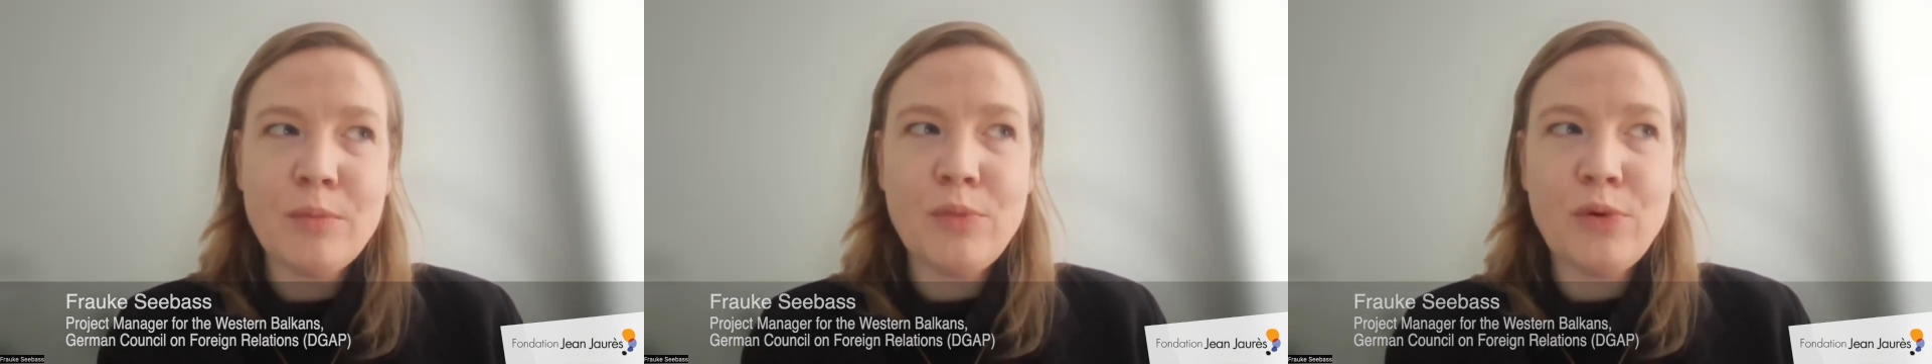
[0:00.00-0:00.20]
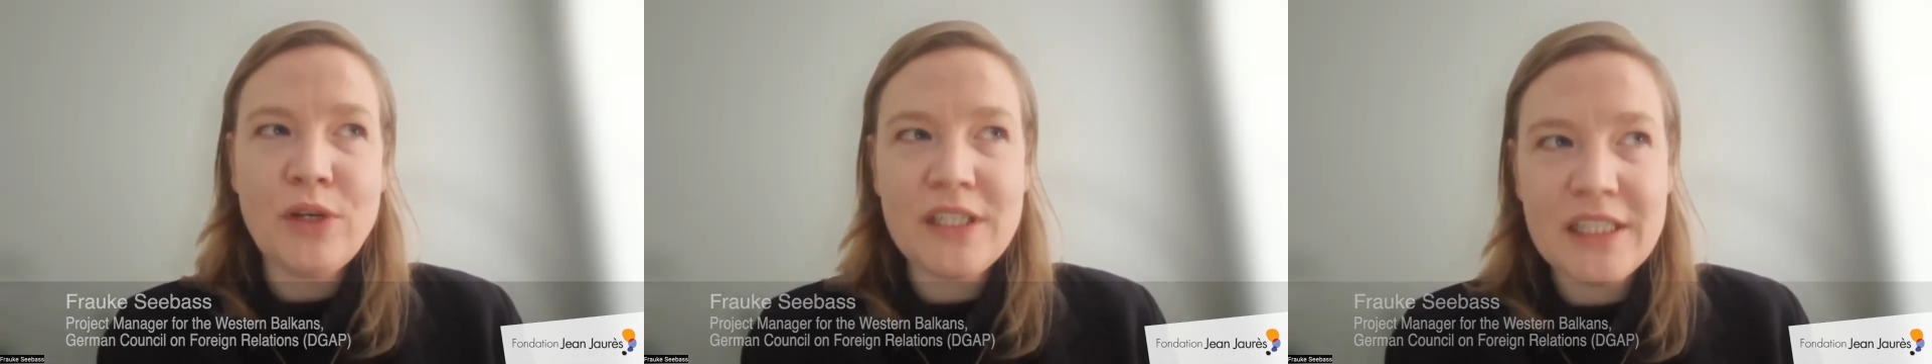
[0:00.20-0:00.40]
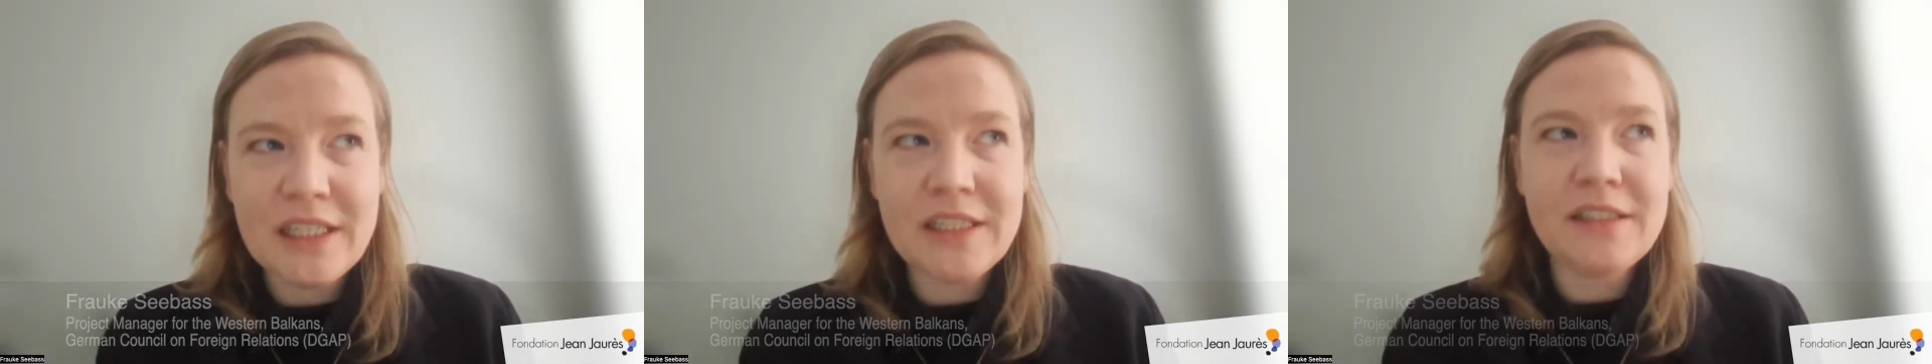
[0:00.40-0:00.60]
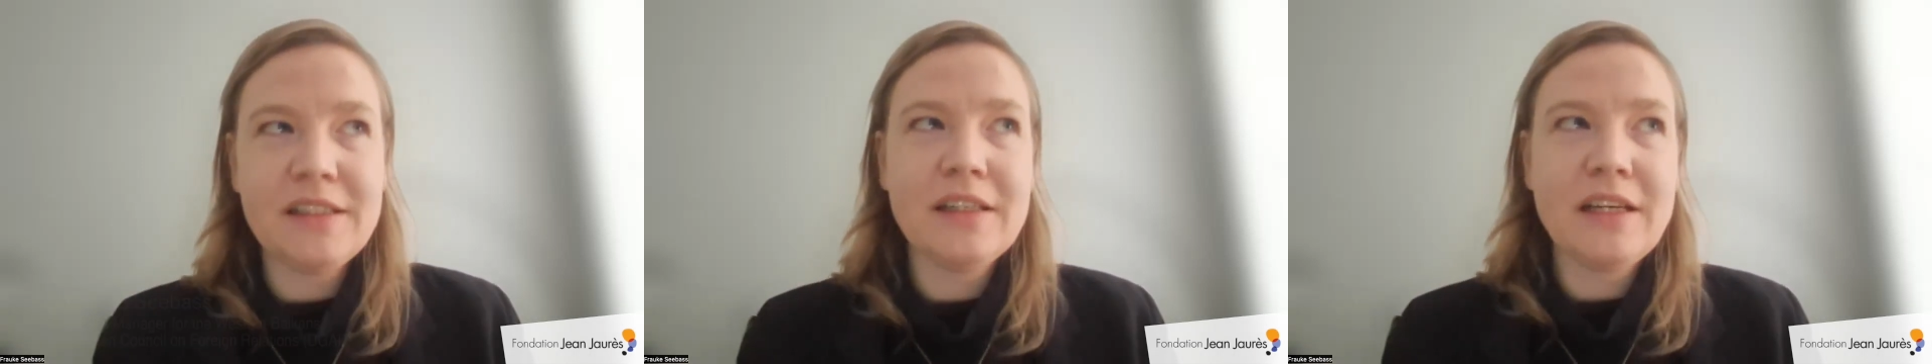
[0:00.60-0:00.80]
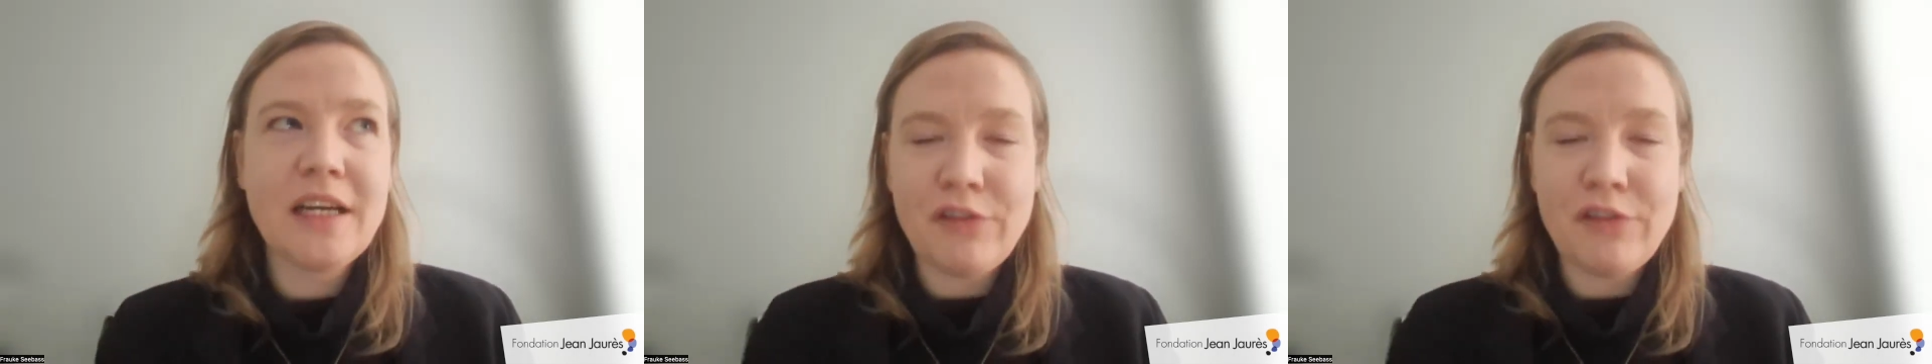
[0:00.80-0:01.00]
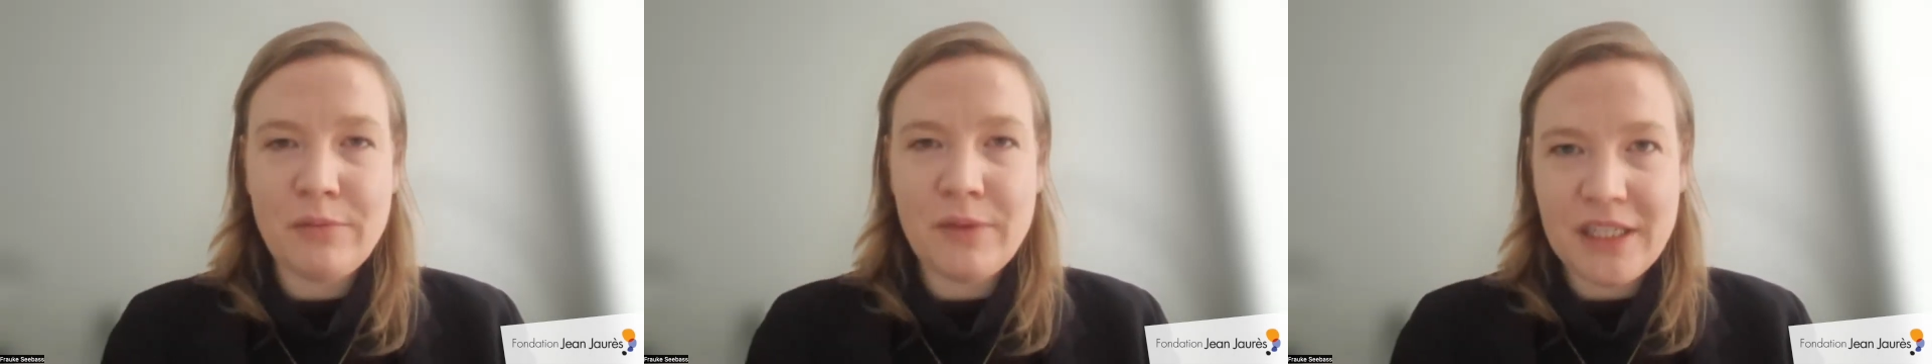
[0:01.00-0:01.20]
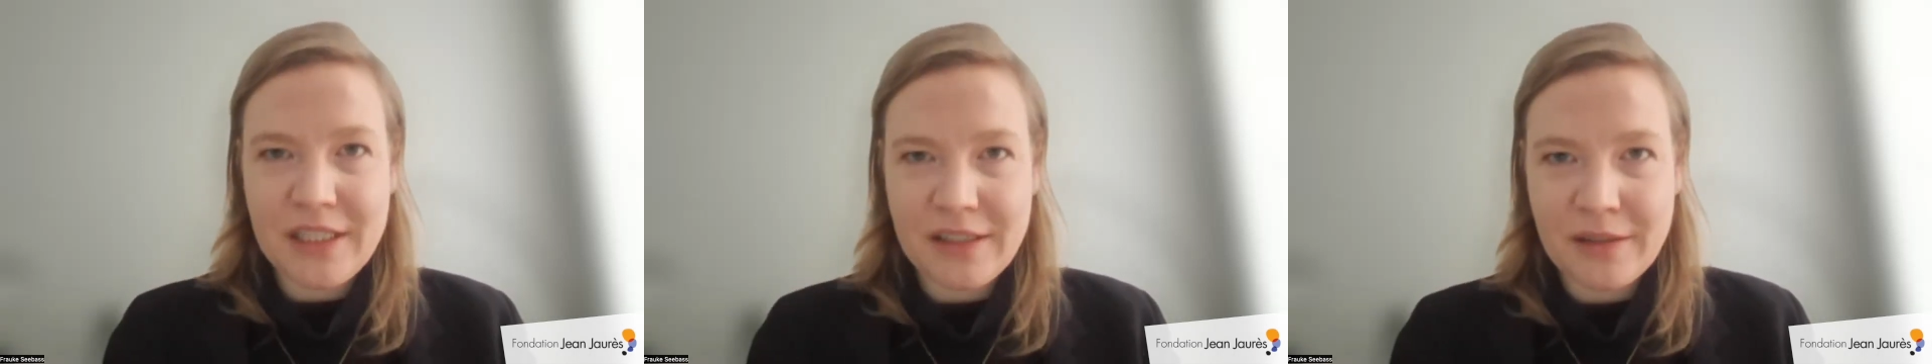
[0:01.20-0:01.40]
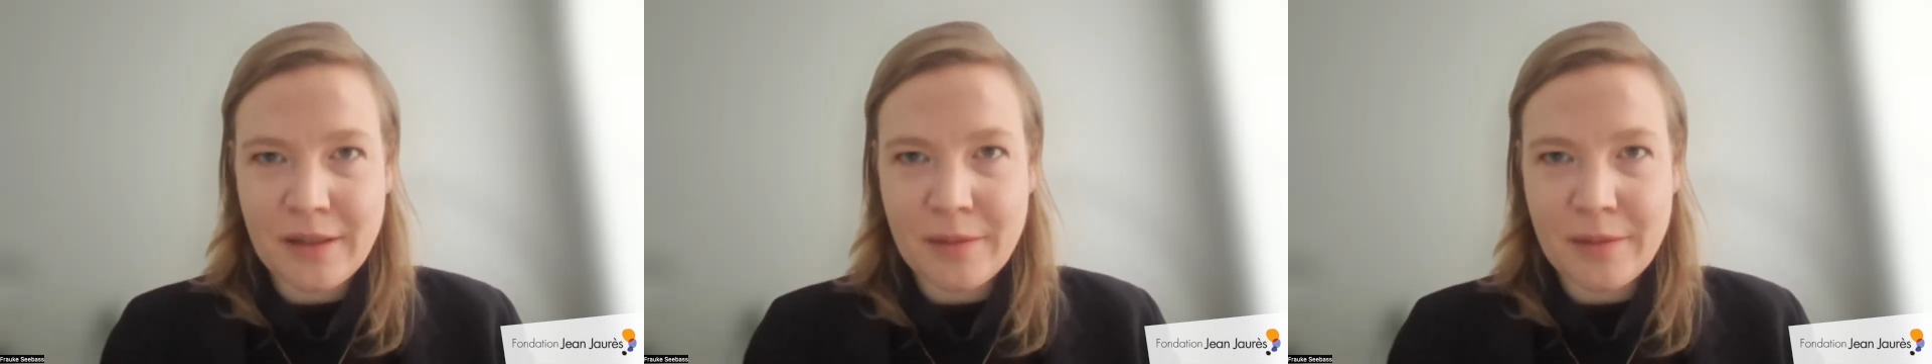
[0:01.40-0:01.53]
political government